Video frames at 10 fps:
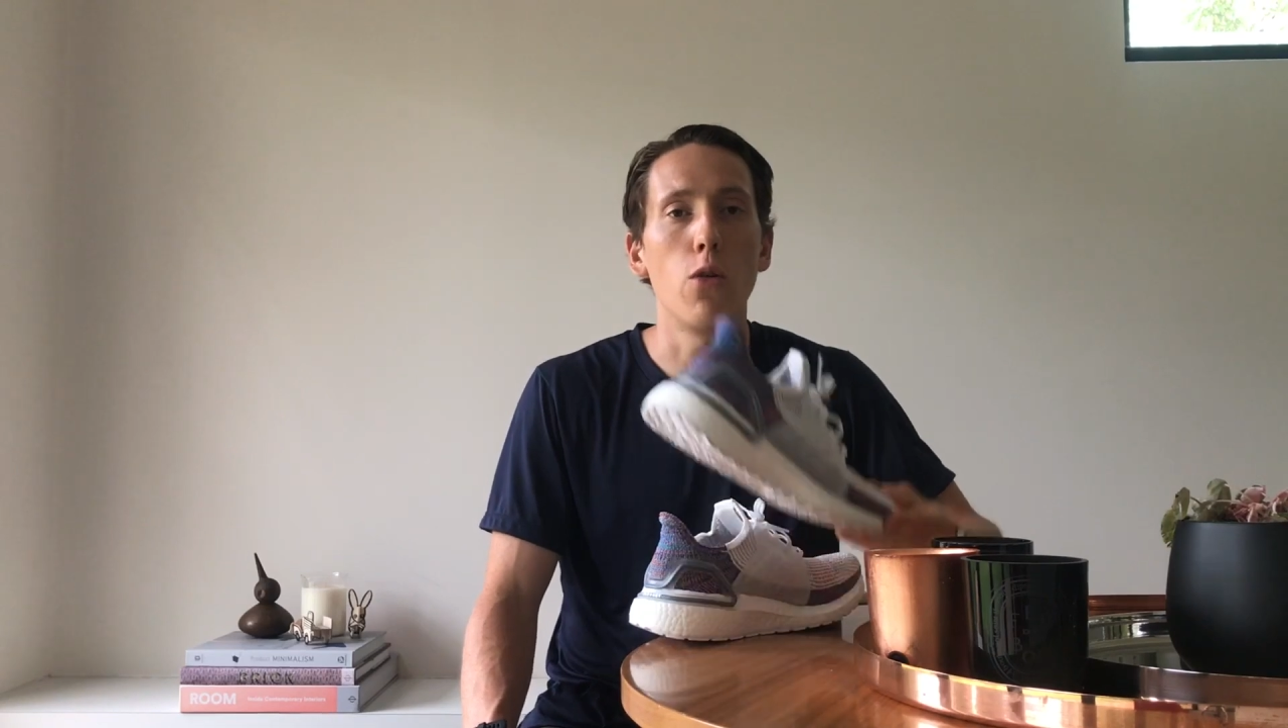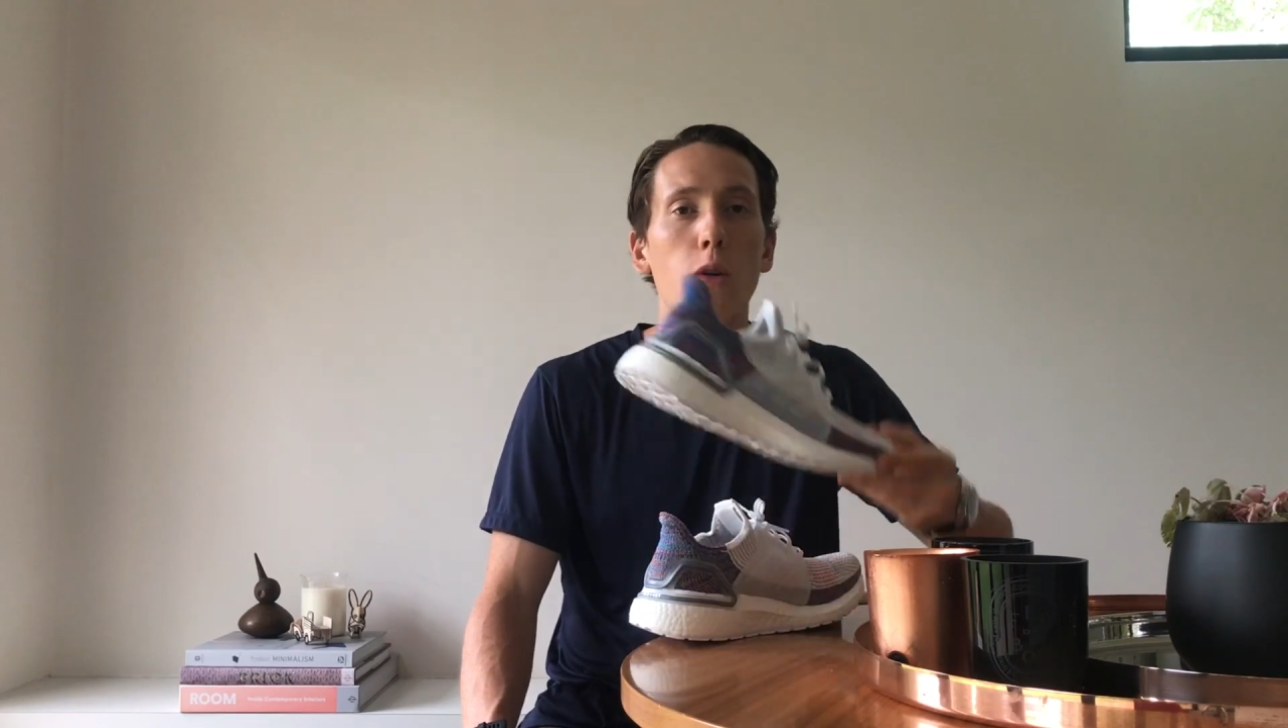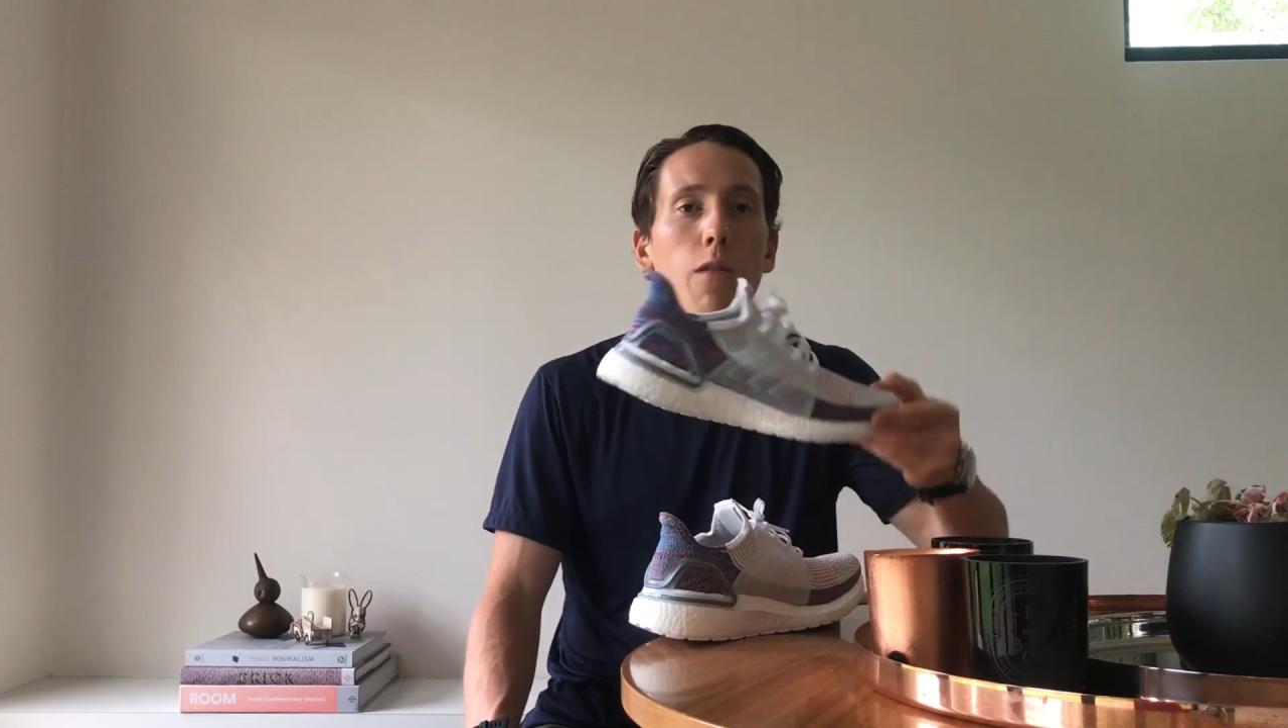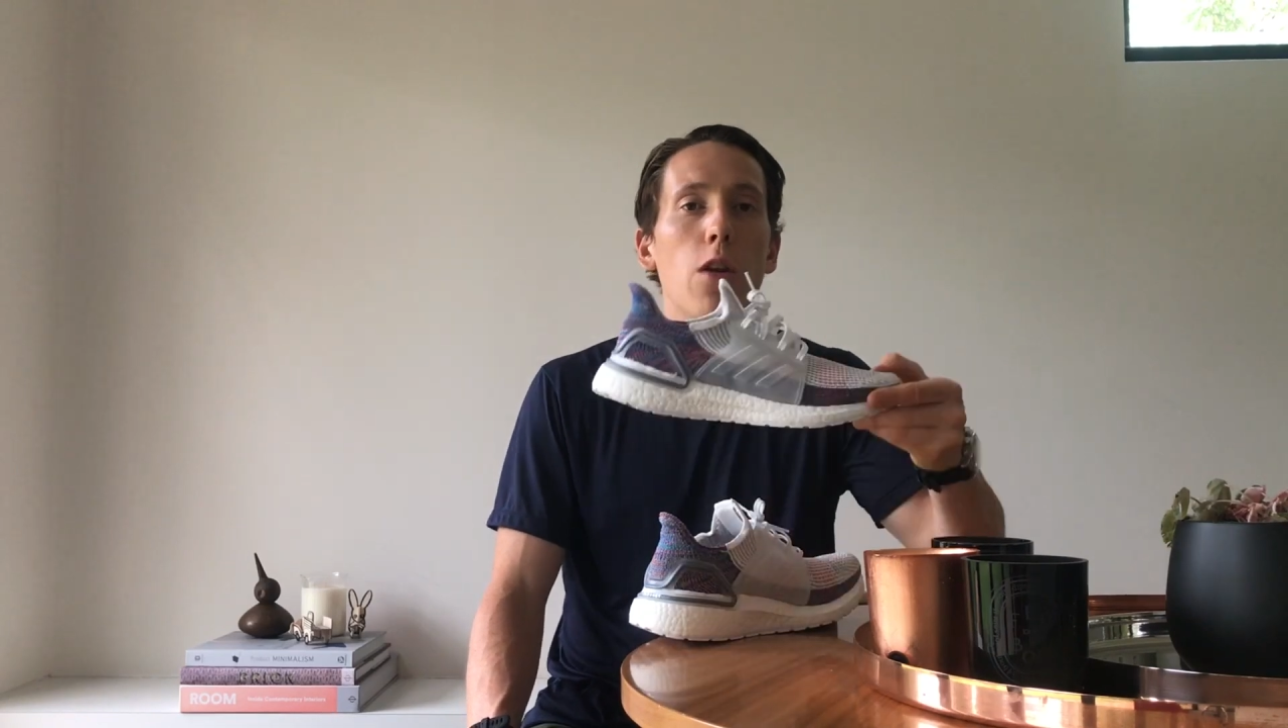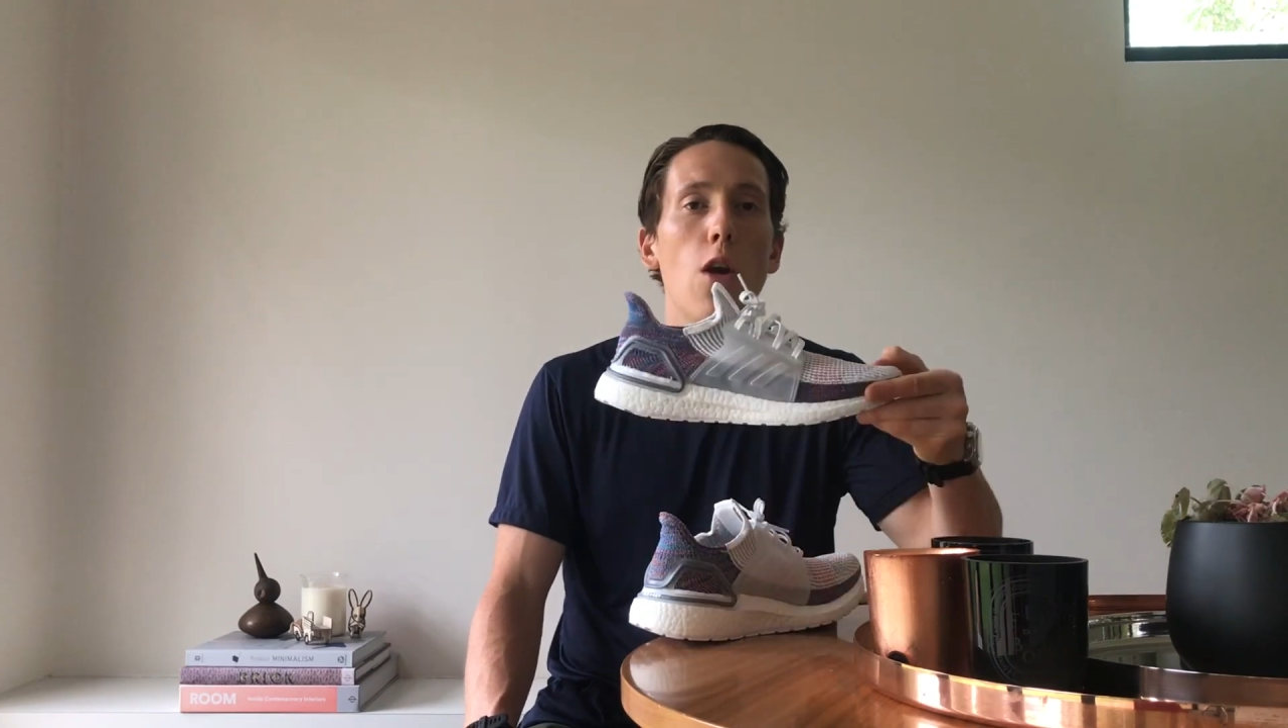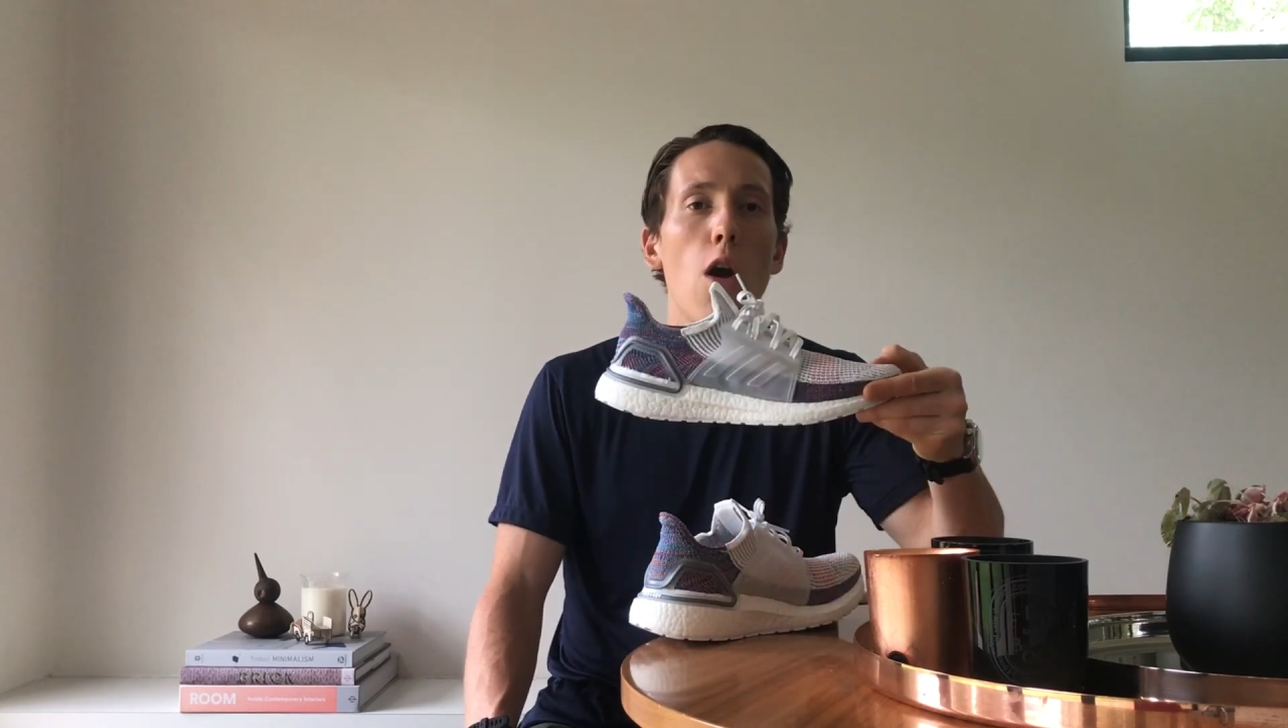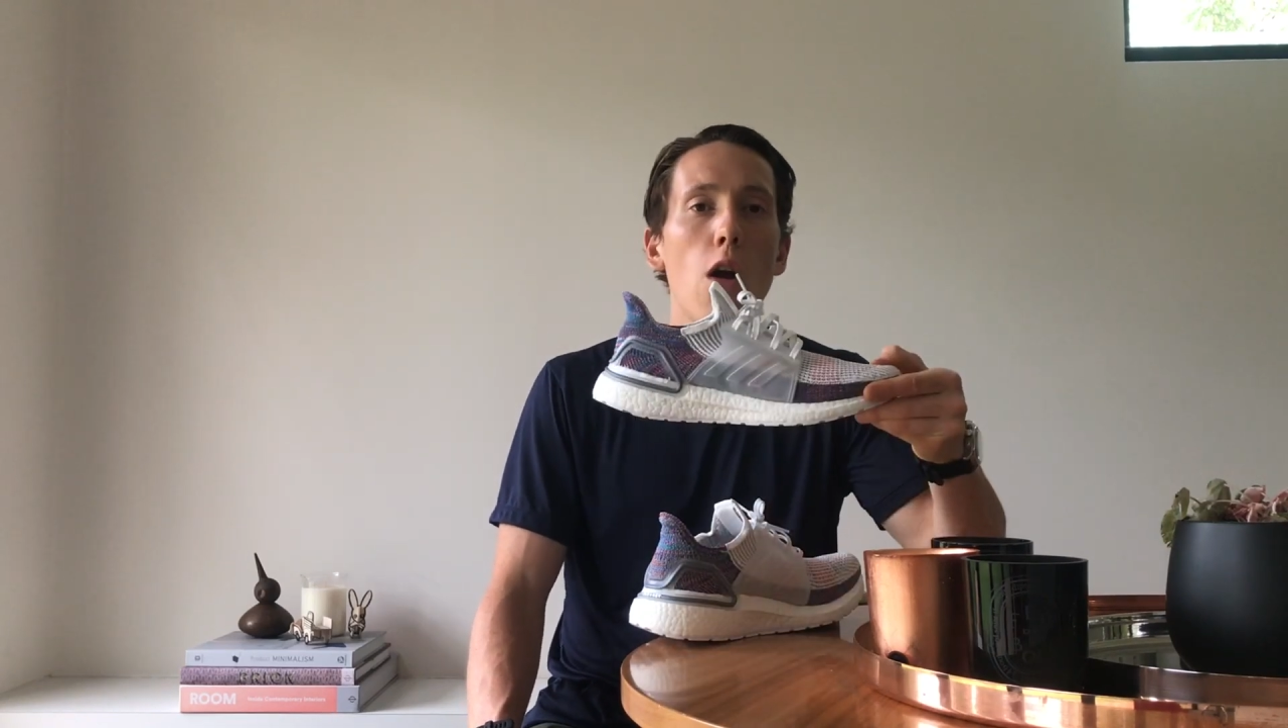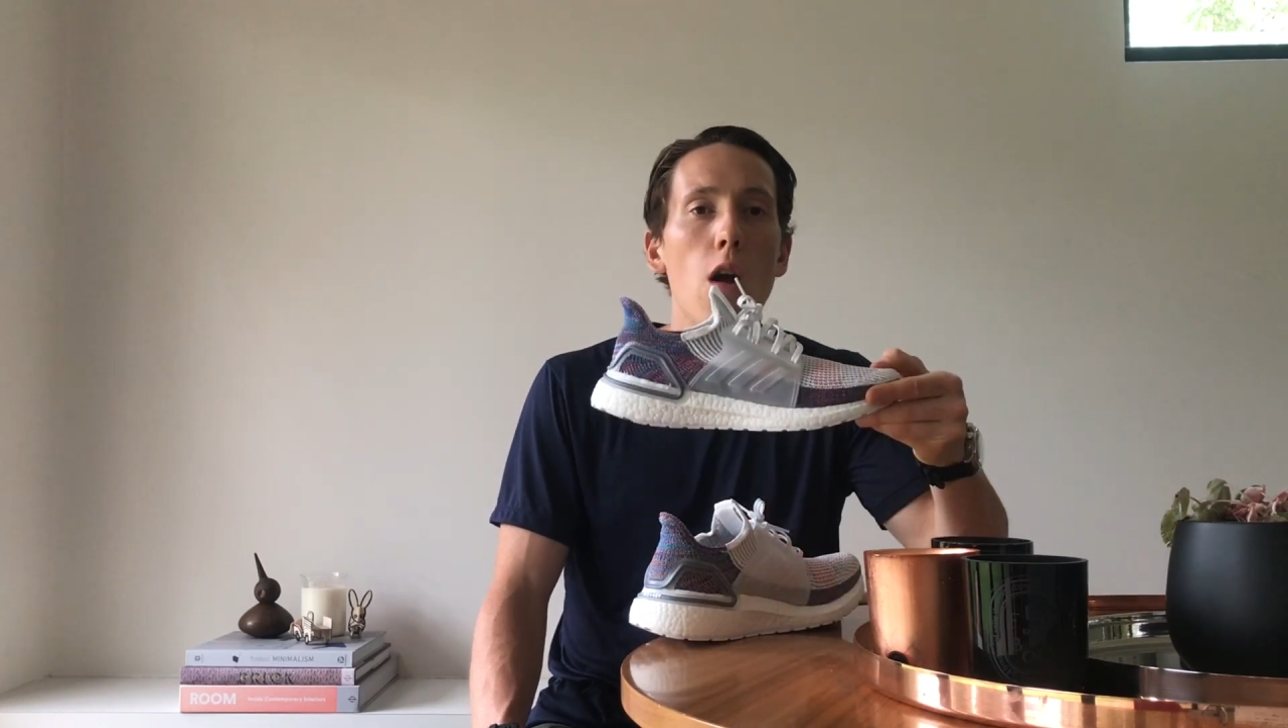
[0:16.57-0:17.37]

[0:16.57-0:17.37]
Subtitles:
quick video